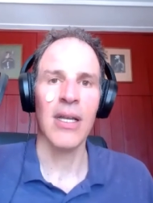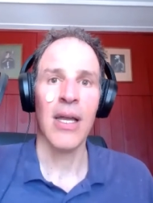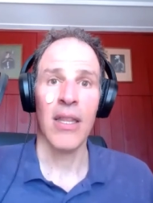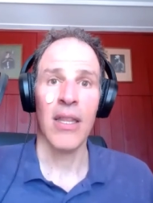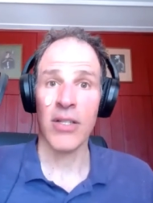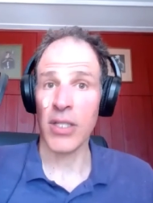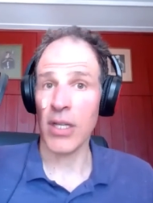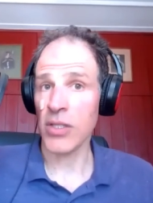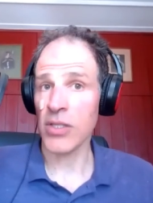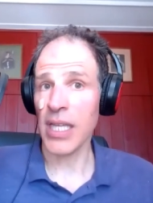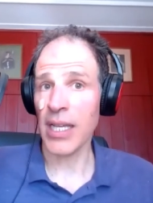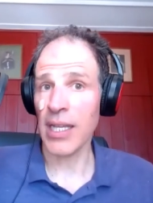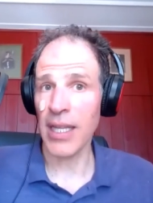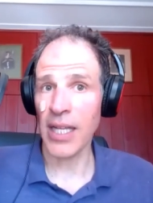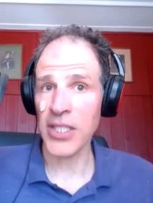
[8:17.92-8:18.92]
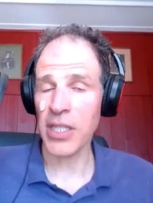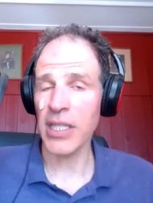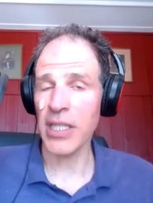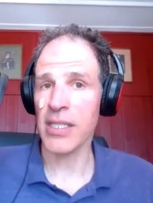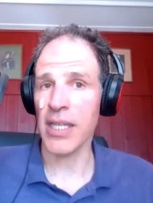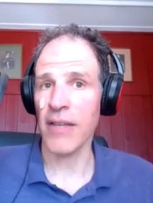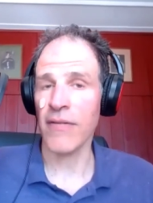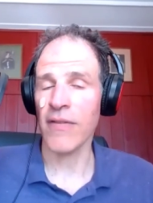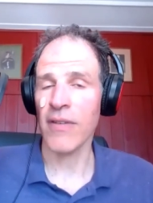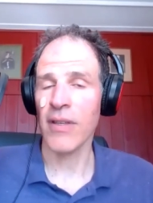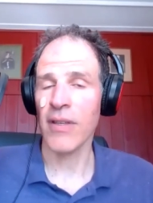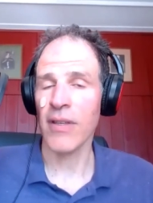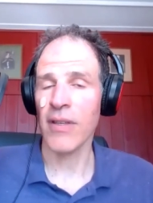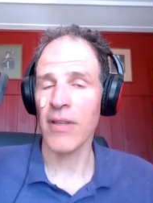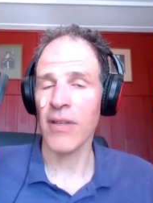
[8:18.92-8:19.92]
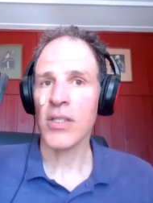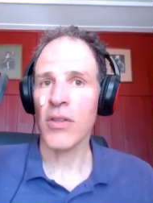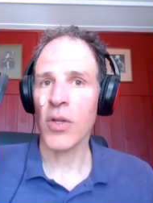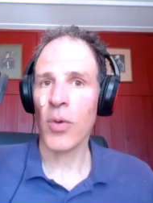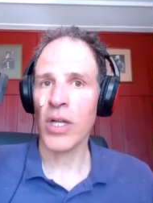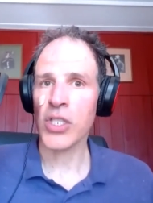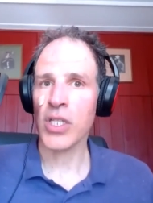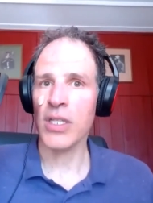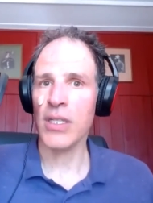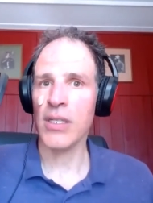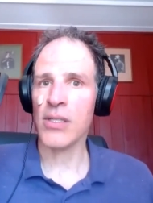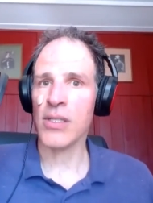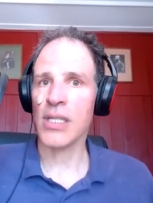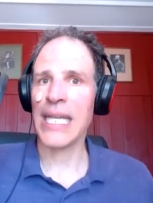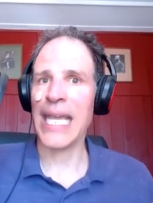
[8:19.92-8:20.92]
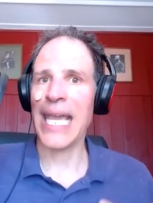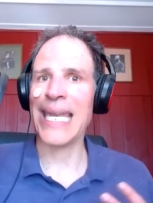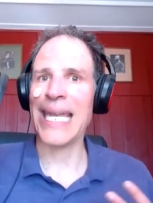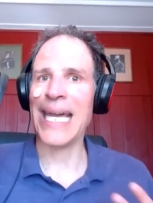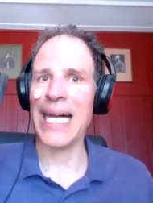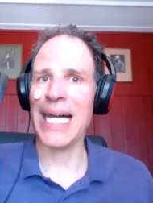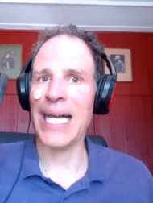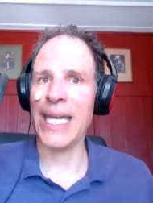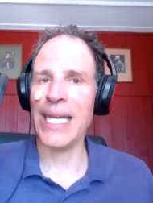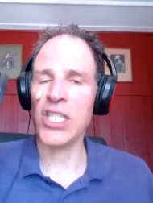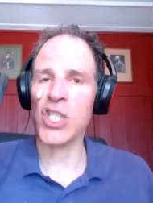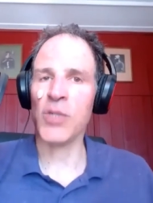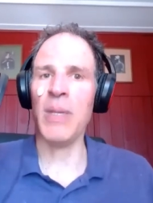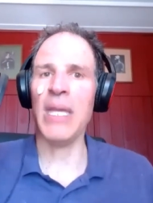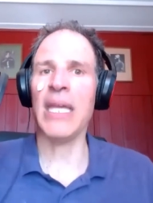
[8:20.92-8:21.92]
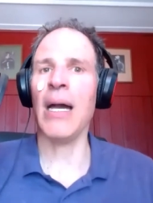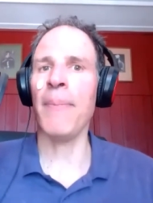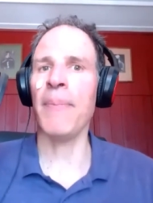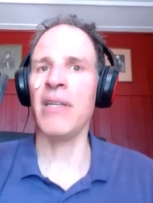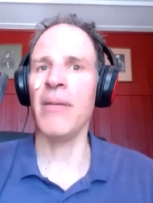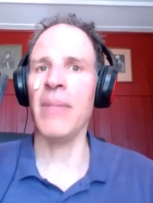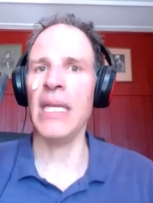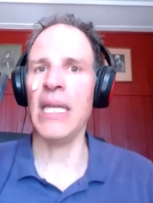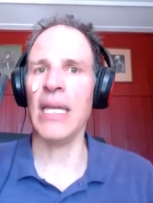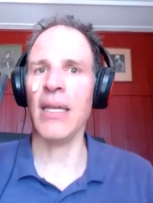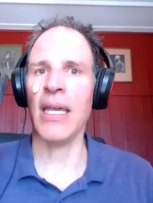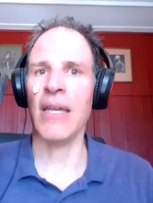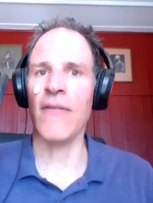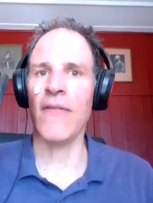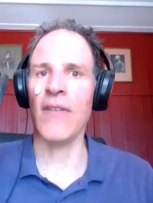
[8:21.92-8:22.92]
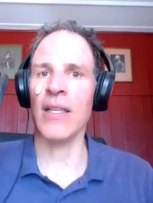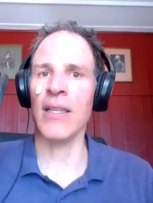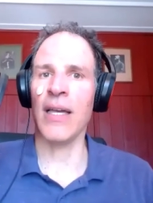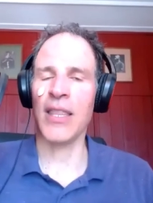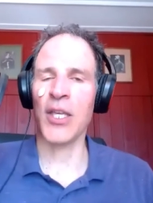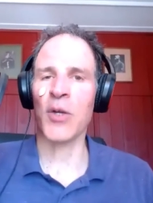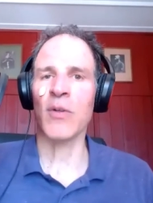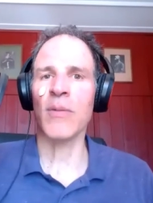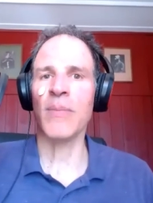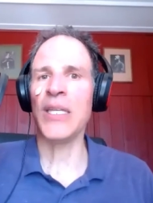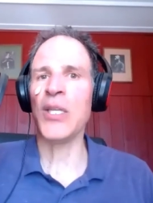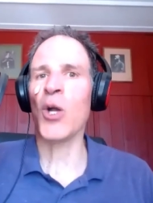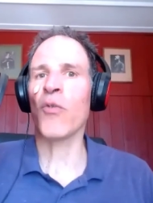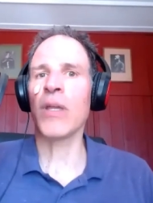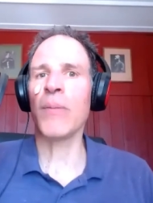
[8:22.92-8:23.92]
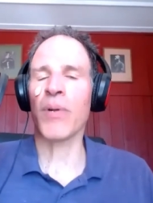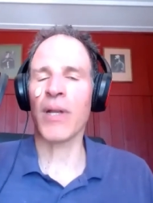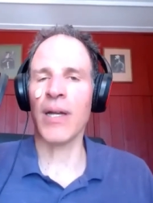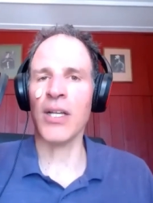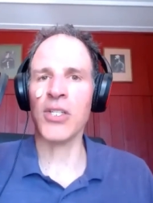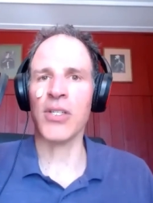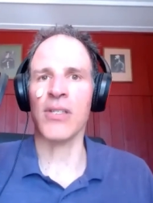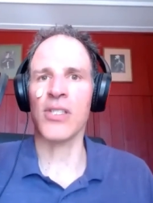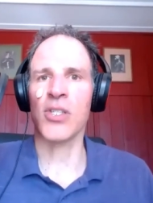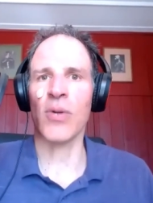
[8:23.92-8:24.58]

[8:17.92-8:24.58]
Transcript: There's also psychologically safe. So the question is can I speak up in a meeting and feel like there will be no repercussions?